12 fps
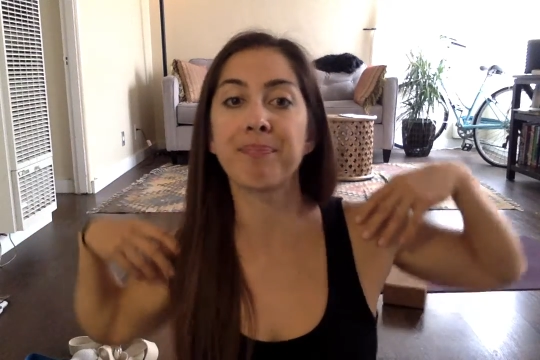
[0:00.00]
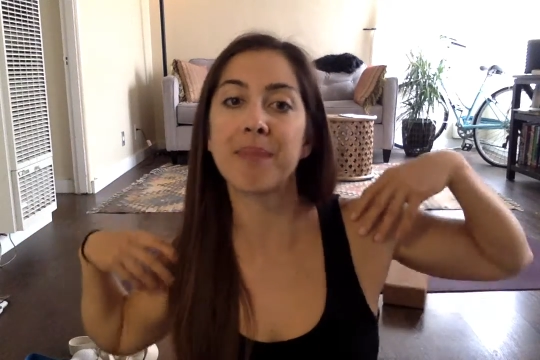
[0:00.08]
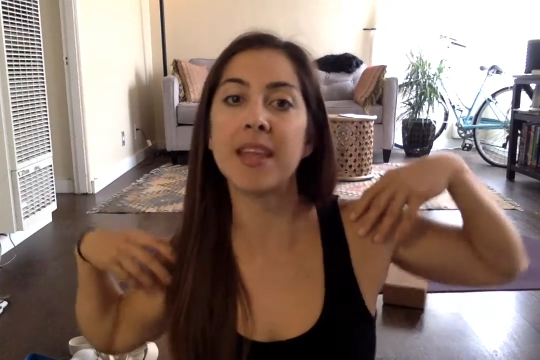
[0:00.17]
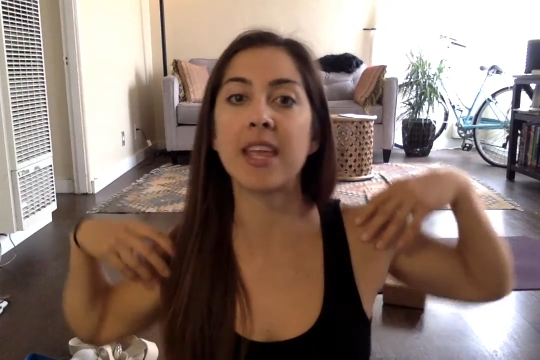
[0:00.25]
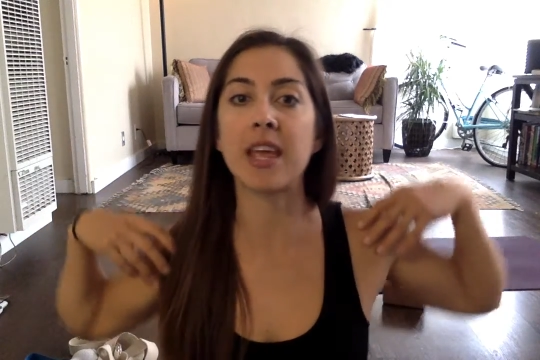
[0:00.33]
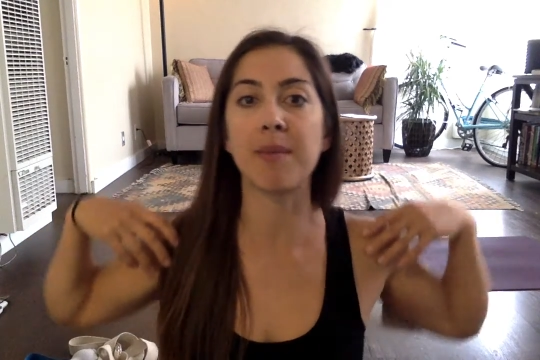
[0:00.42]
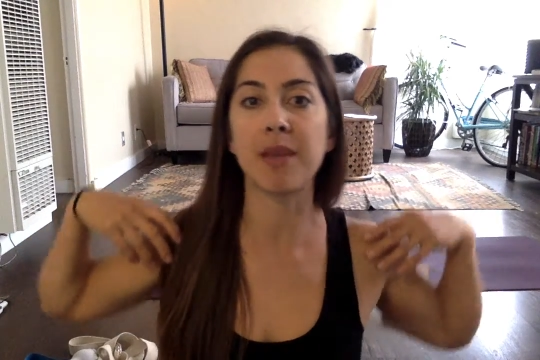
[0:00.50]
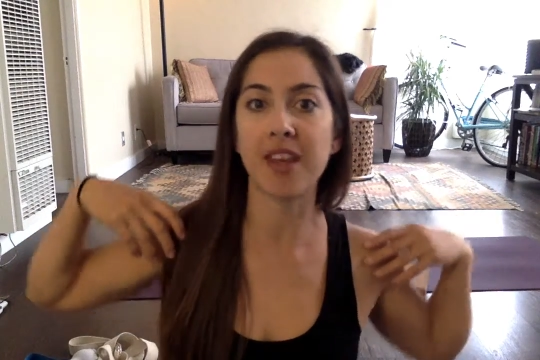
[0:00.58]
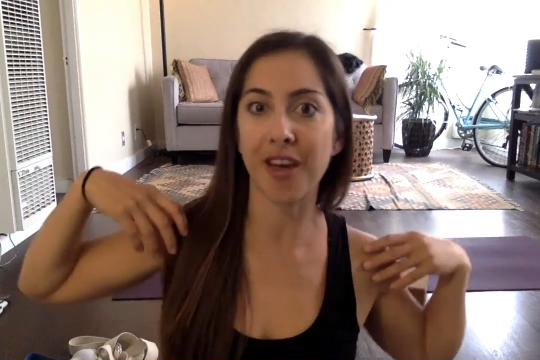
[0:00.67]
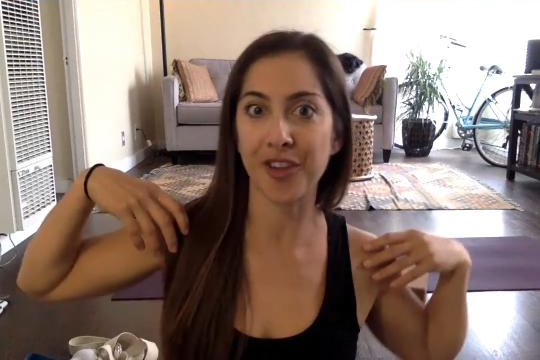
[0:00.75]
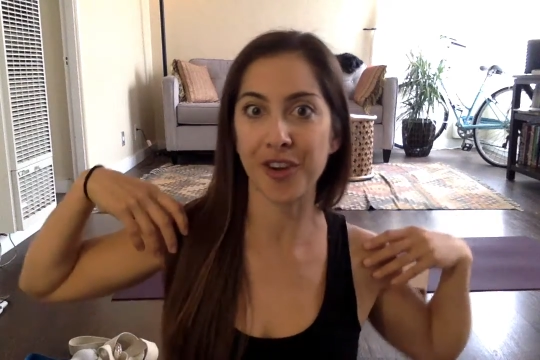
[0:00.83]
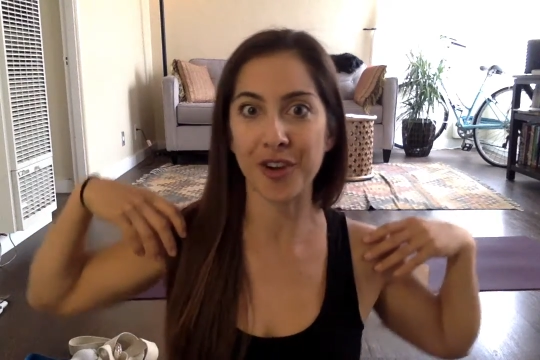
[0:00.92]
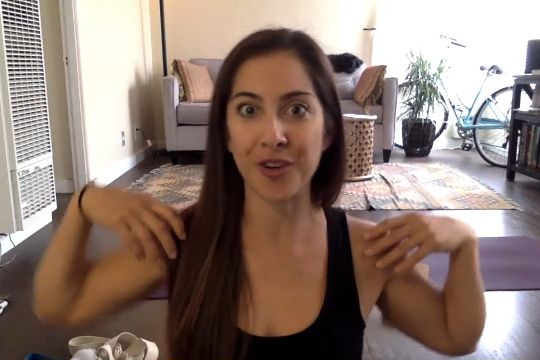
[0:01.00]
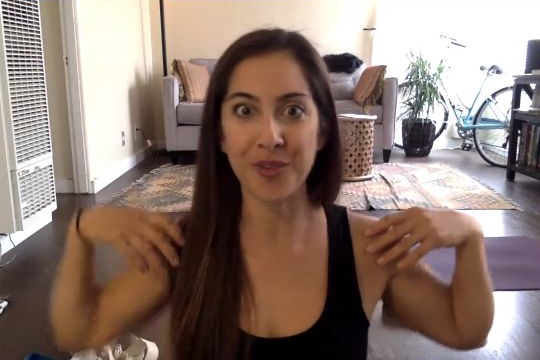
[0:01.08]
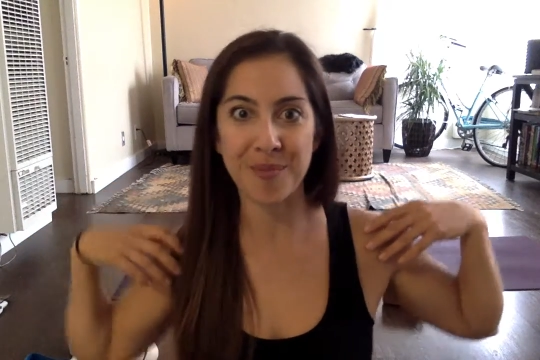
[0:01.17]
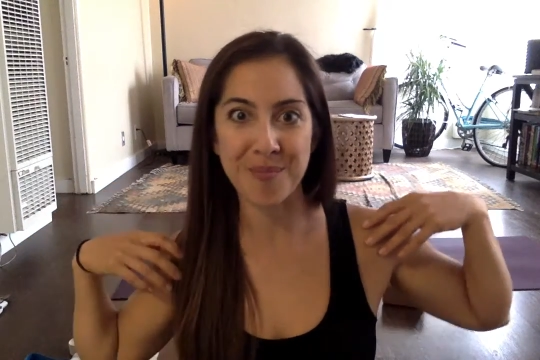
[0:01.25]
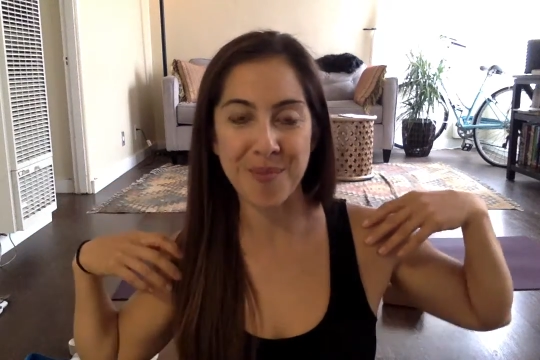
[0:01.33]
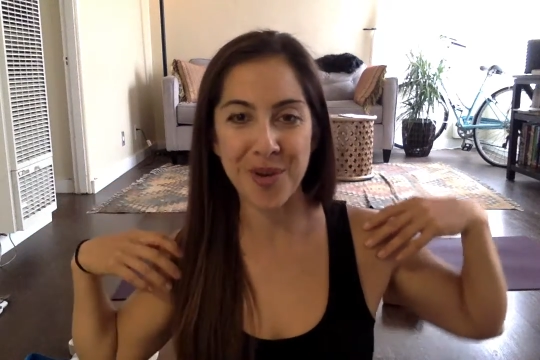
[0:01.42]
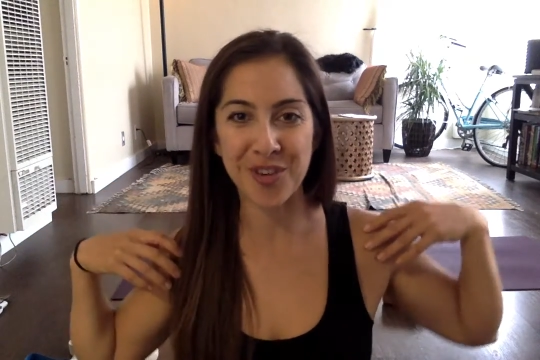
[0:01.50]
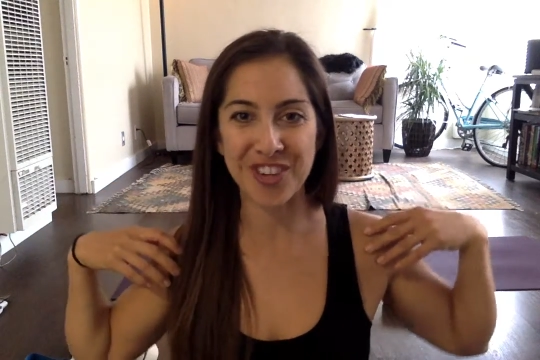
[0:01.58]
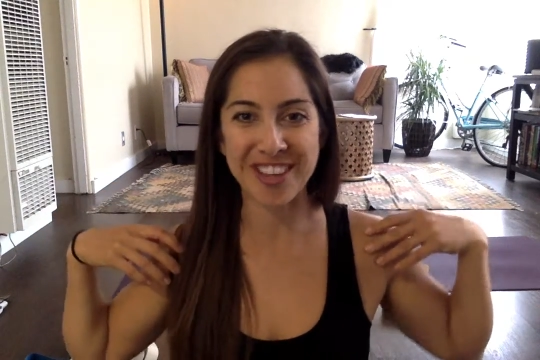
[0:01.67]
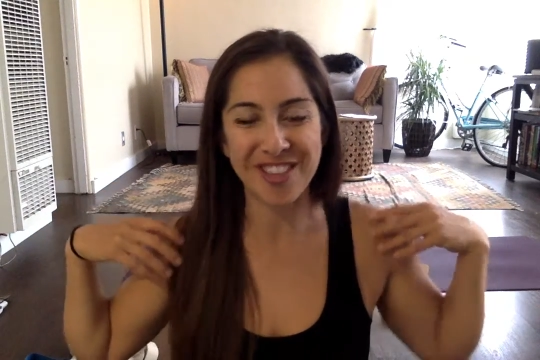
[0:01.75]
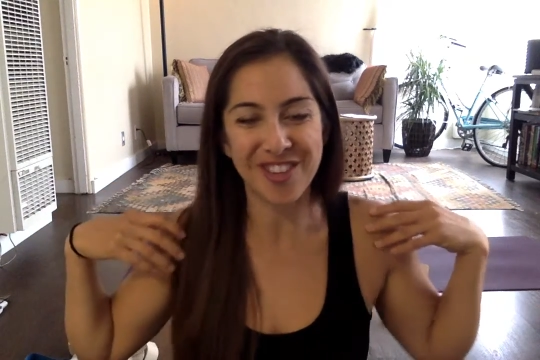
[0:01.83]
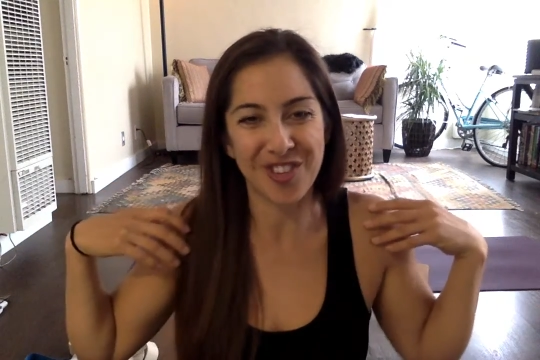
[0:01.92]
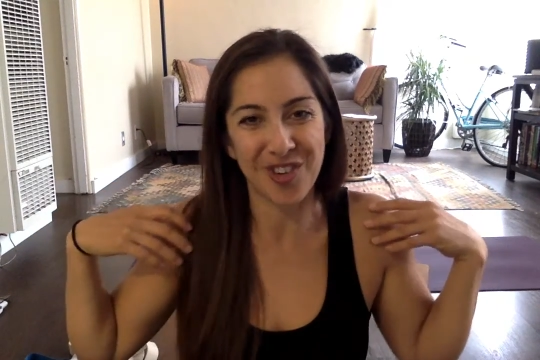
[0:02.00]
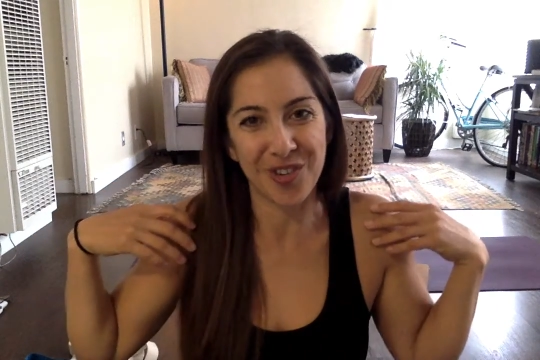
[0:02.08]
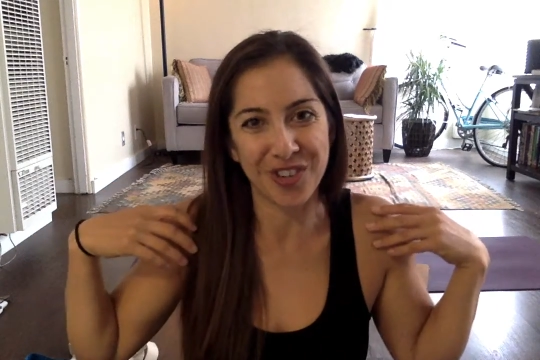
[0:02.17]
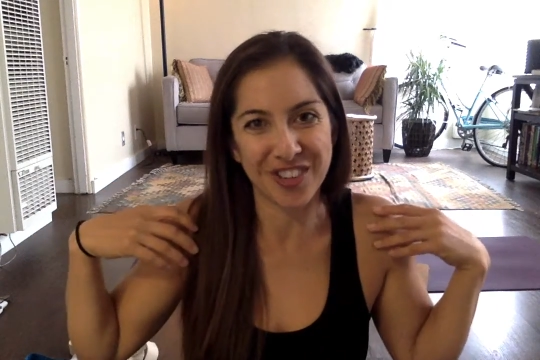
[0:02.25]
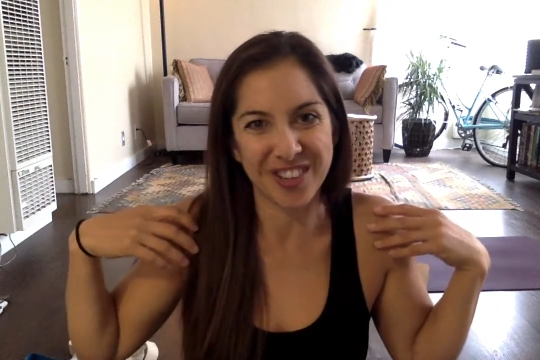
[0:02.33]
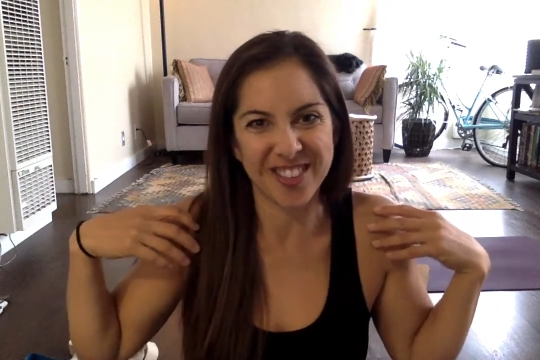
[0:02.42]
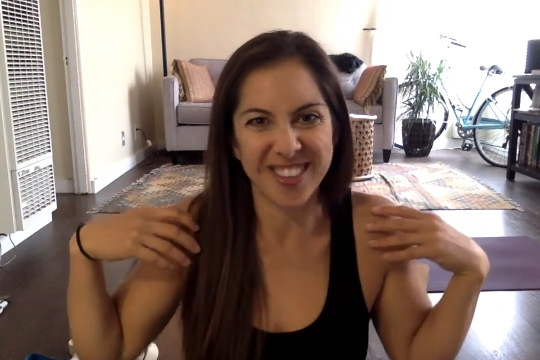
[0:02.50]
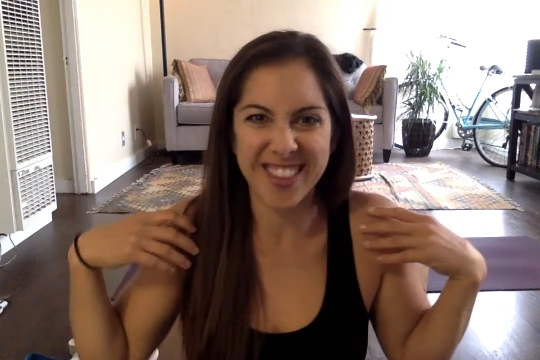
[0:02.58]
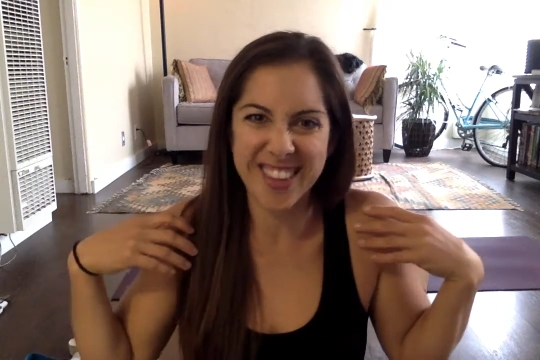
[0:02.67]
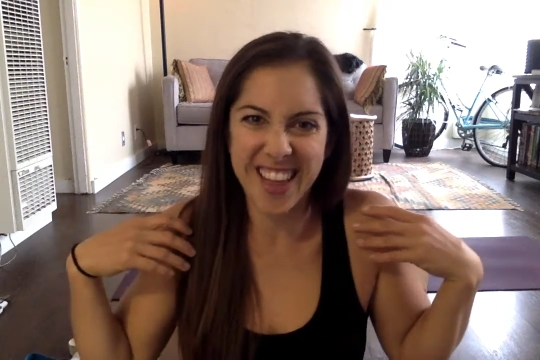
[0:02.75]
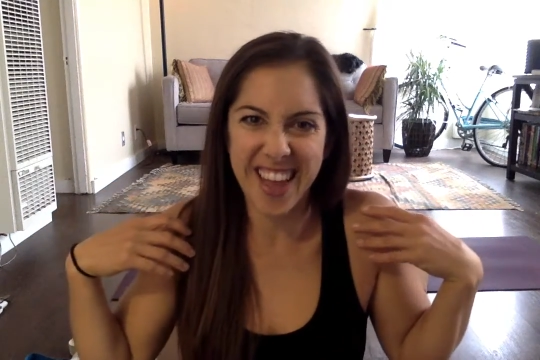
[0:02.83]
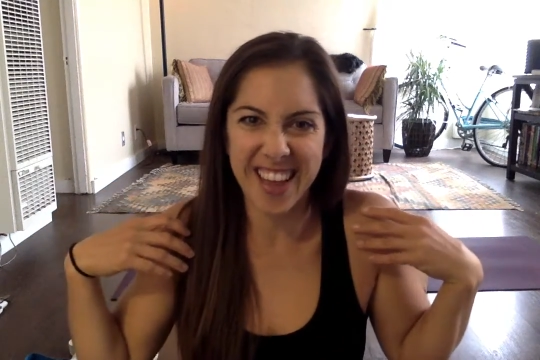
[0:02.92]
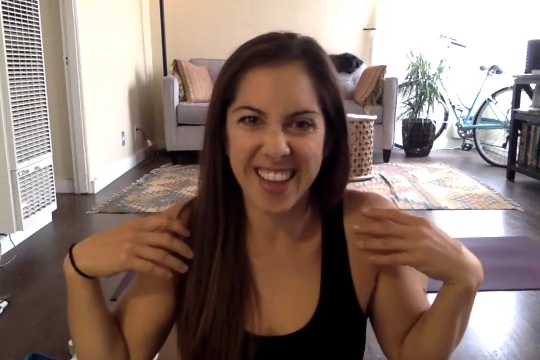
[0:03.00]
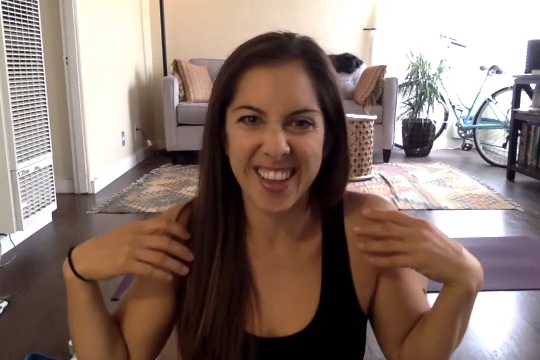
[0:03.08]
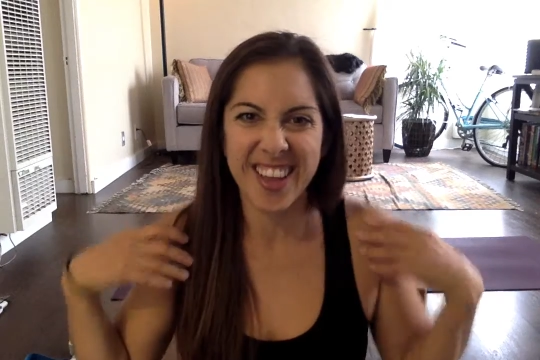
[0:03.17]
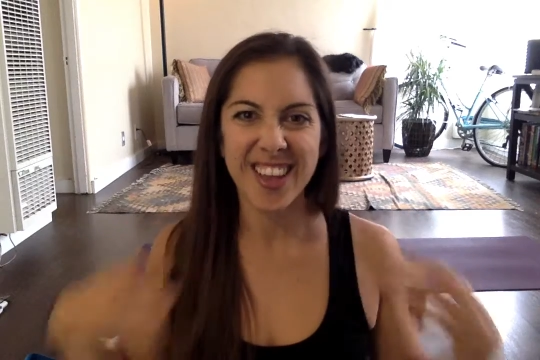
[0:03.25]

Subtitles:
inhibit other motion in the shoulders and the neck.